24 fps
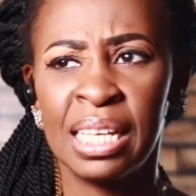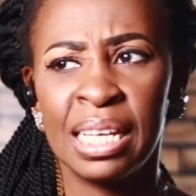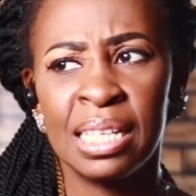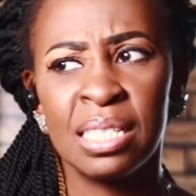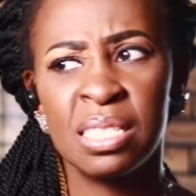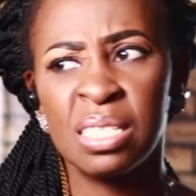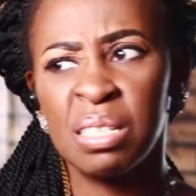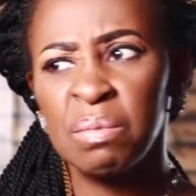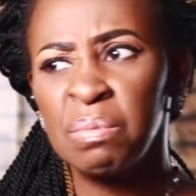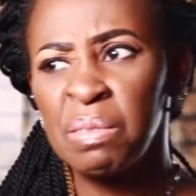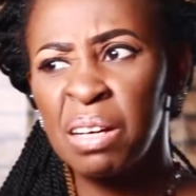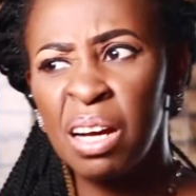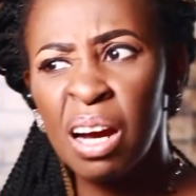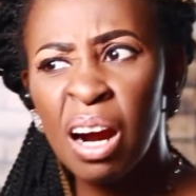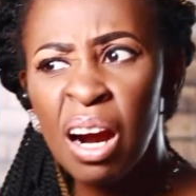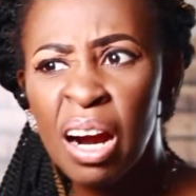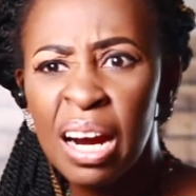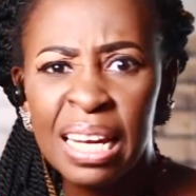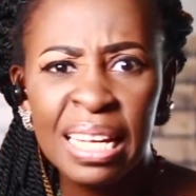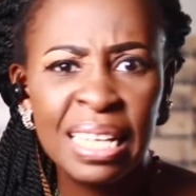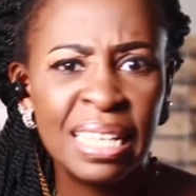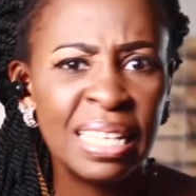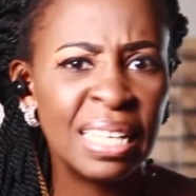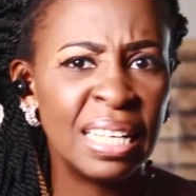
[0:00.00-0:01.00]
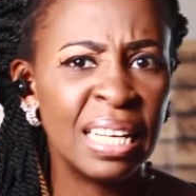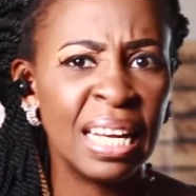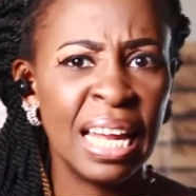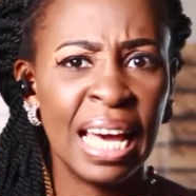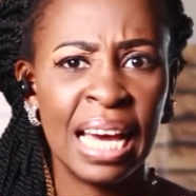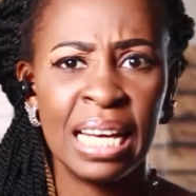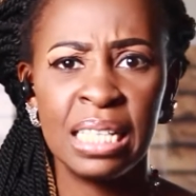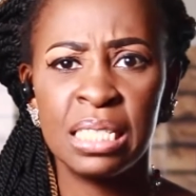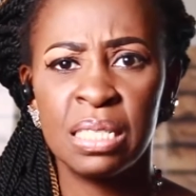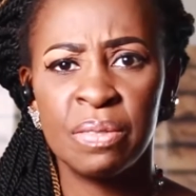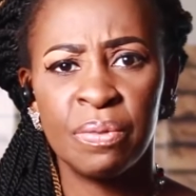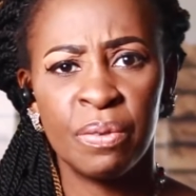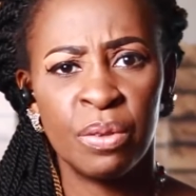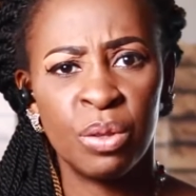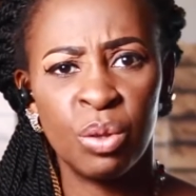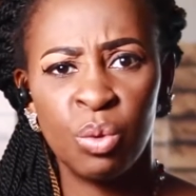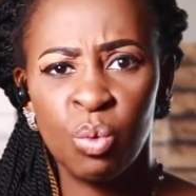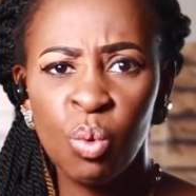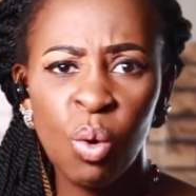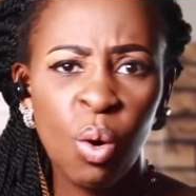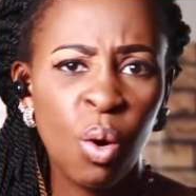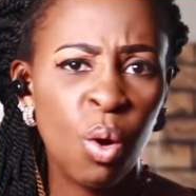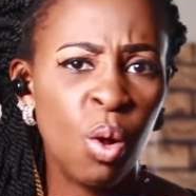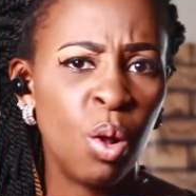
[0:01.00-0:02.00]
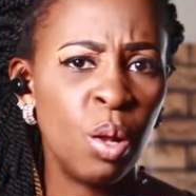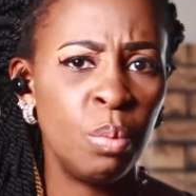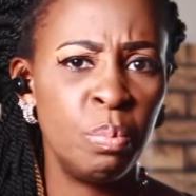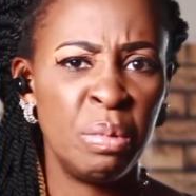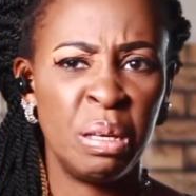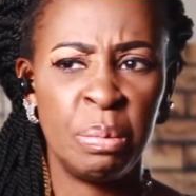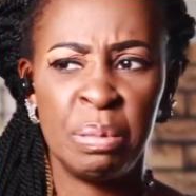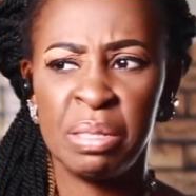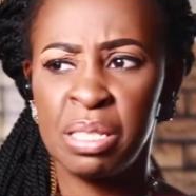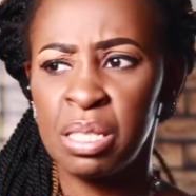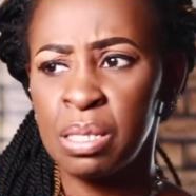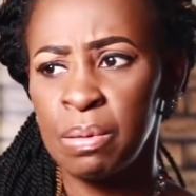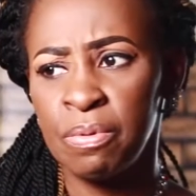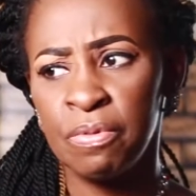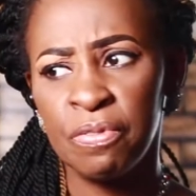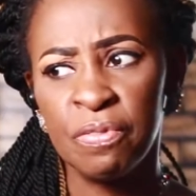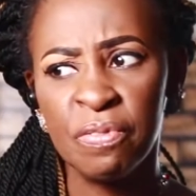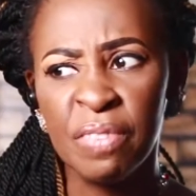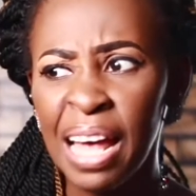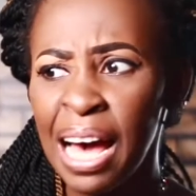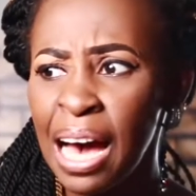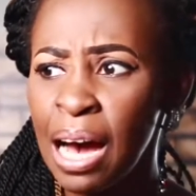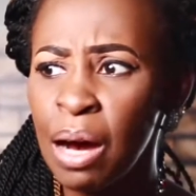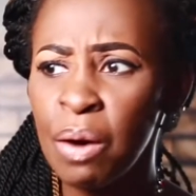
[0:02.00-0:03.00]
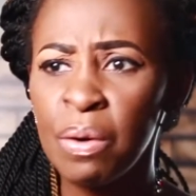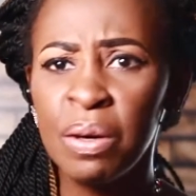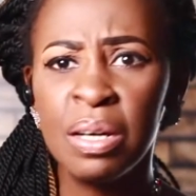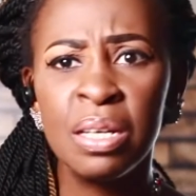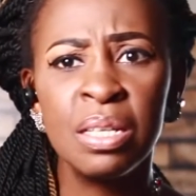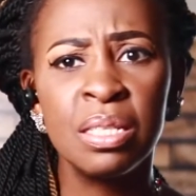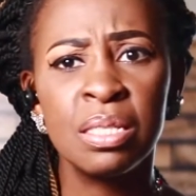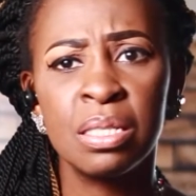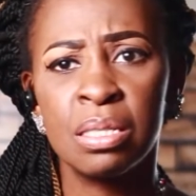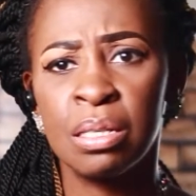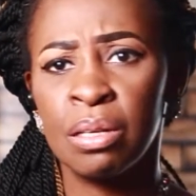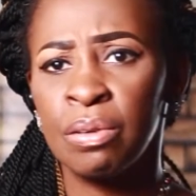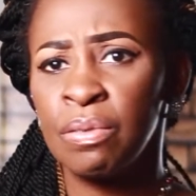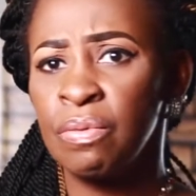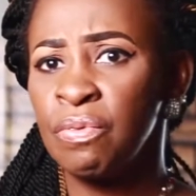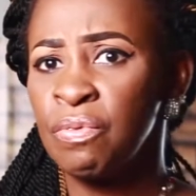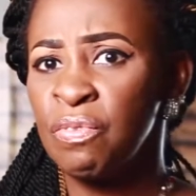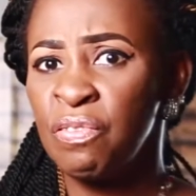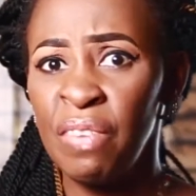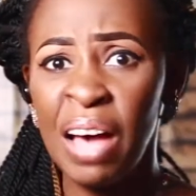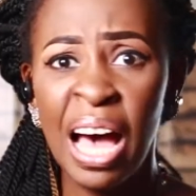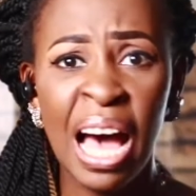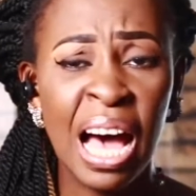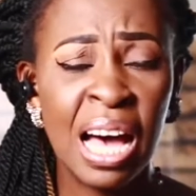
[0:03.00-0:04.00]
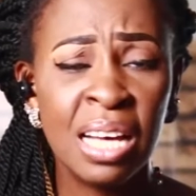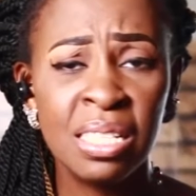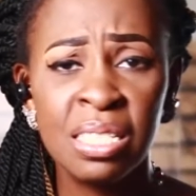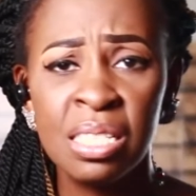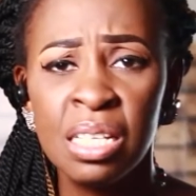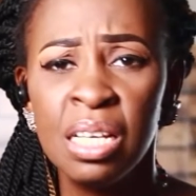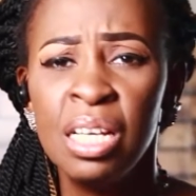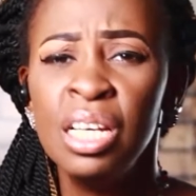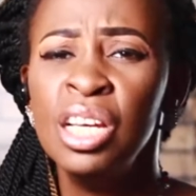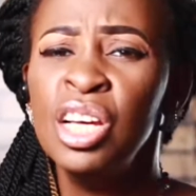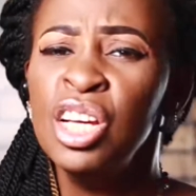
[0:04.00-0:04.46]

Get some garland lights for the wall, maybe some flowers, a vase.